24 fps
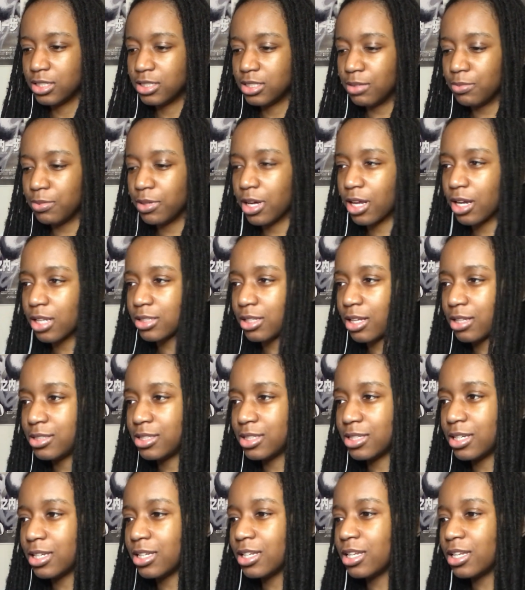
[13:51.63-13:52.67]
To be honest, I was
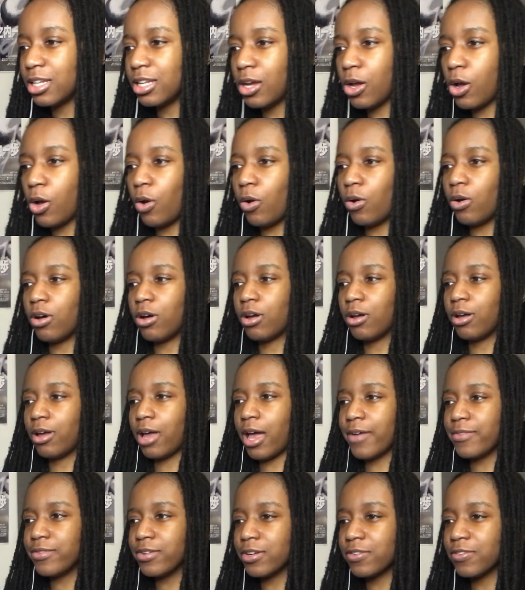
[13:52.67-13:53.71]
thinking, you know,
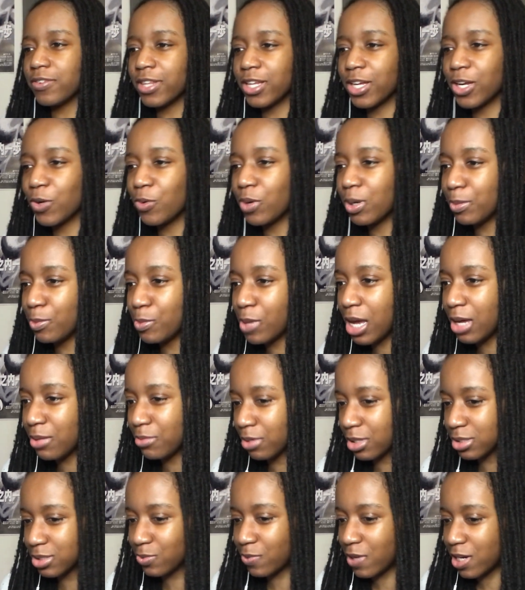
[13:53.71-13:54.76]
having a friend like her wouldn't be
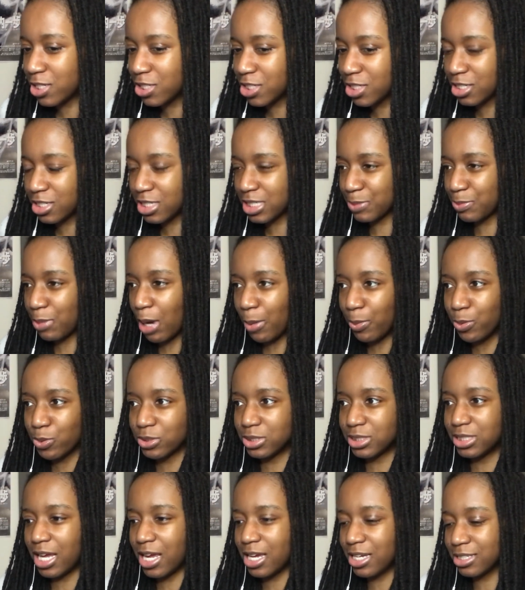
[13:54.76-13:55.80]
bad because why she could just pop out
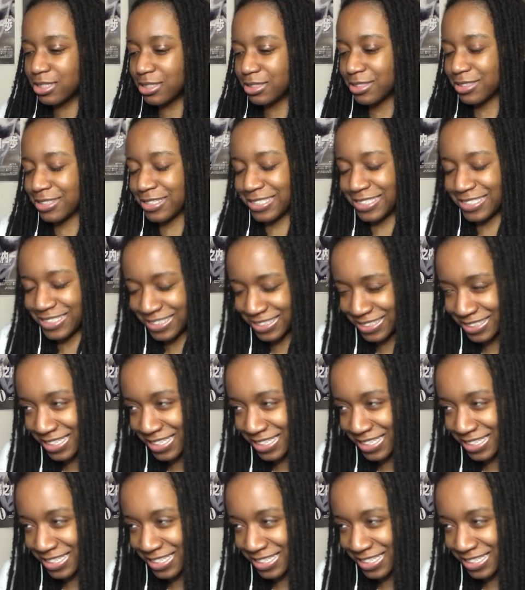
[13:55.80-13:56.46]
snacks.